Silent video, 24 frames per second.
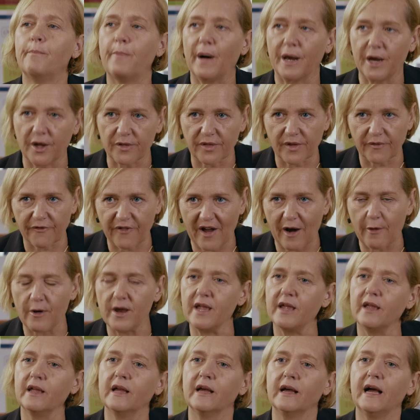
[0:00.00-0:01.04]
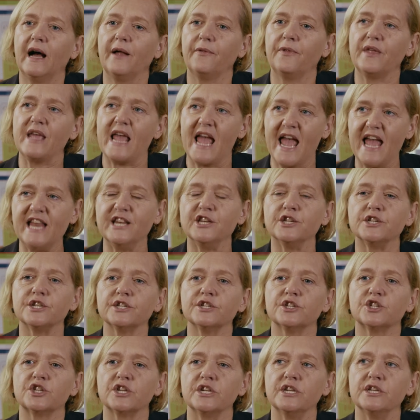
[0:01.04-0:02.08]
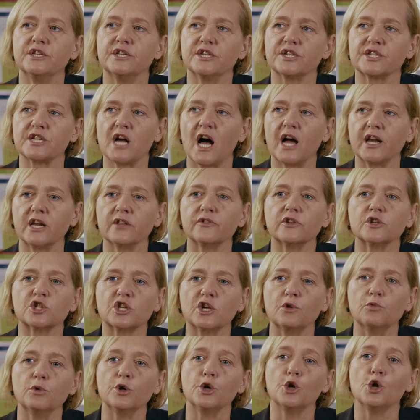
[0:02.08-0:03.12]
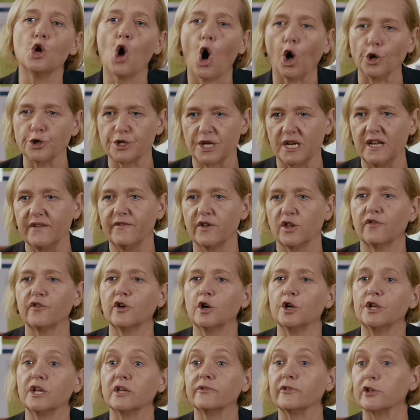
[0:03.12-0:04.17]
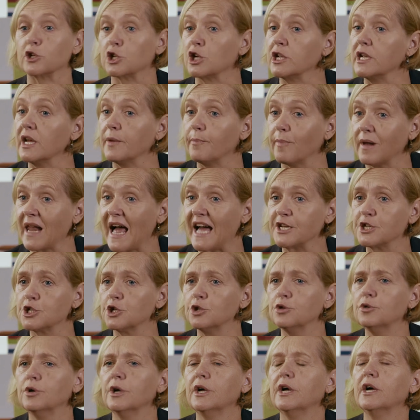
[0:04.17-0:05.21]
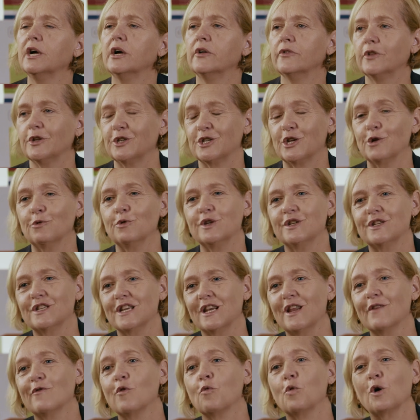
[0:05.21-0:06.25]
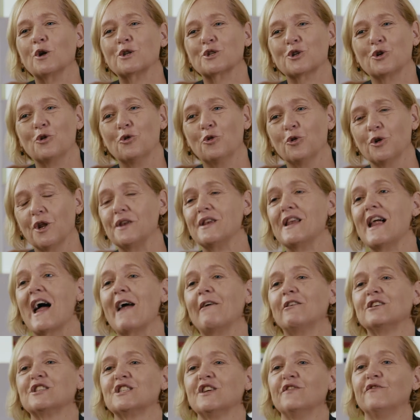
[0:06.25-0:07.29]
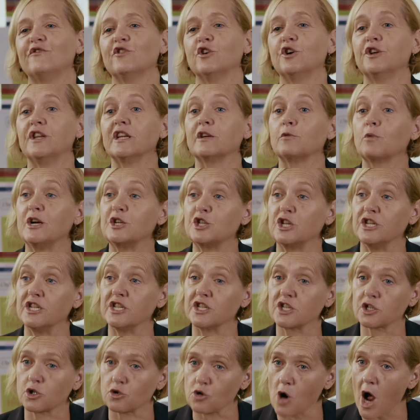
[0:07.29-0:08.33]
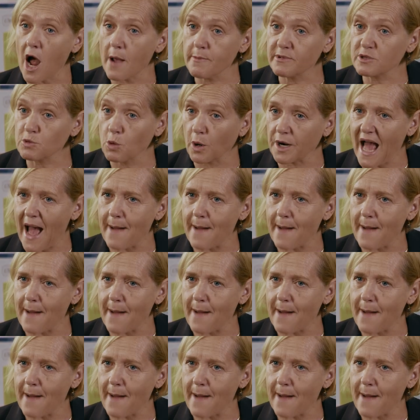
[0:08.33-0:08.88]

But at the end, she decided that she would not deliver the verdict that she had planned to, that she would deliver what's called a narrative verdict, where she describes what